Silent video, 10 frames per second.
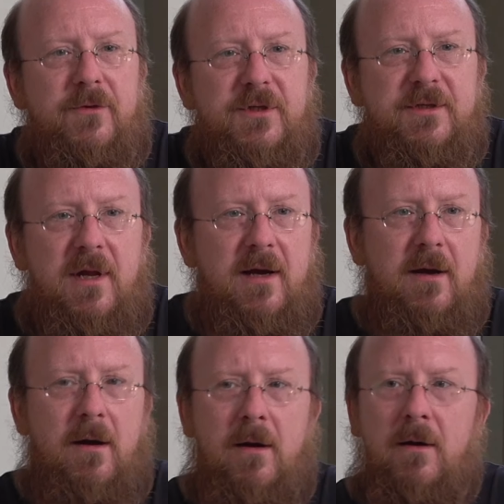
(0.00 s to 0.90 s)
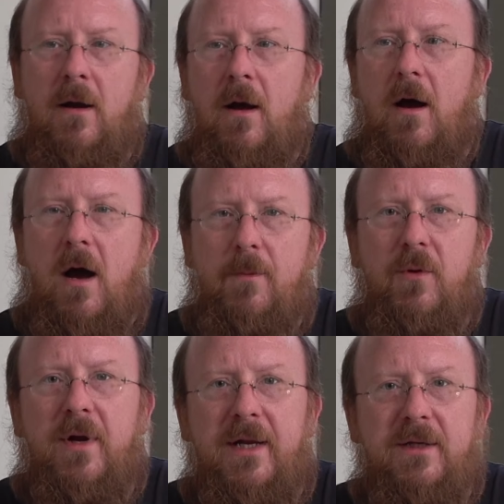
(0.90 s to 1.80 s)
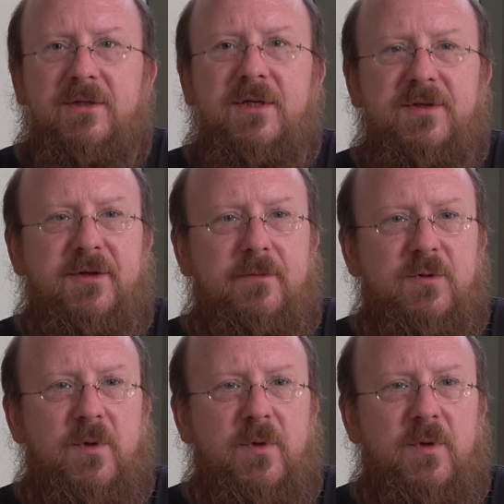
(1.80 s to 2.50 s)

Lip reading: Just like our operating systems,